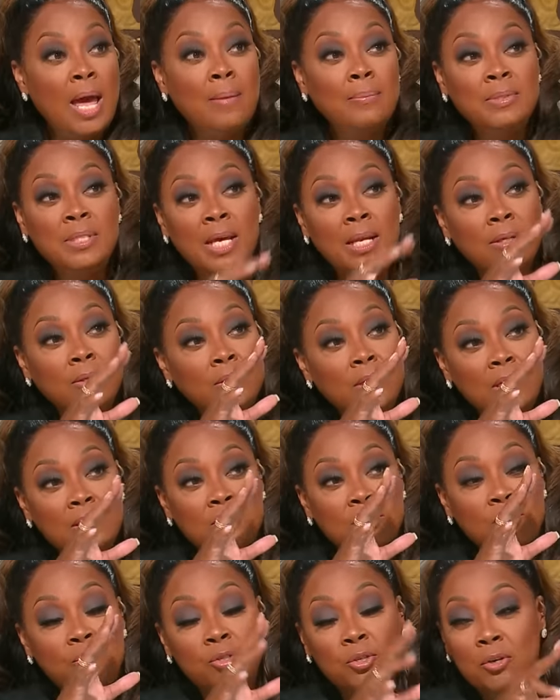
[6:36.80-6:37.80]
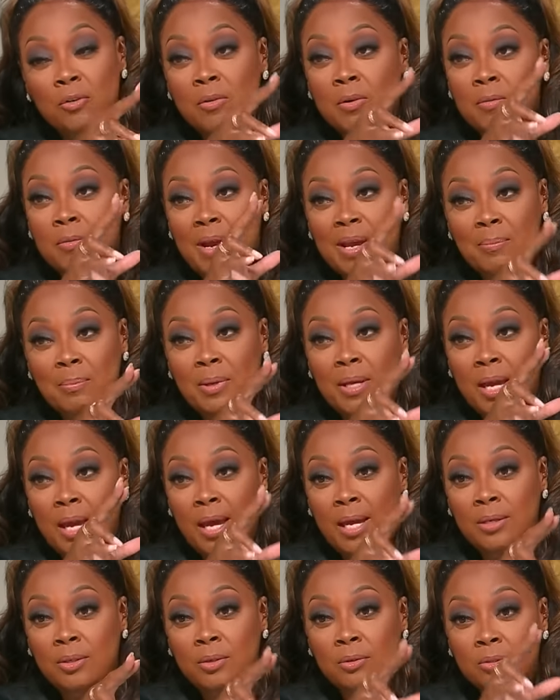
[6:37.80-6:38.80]
I'm telling you, there's a juror right
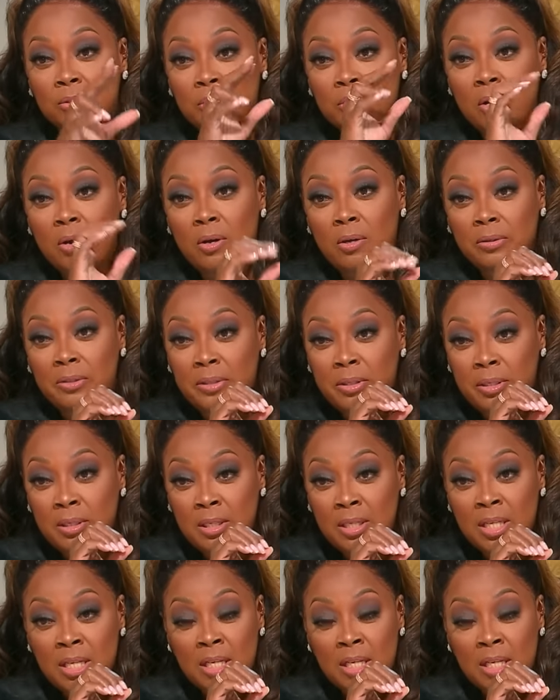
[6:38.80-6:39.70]
behind your shoulder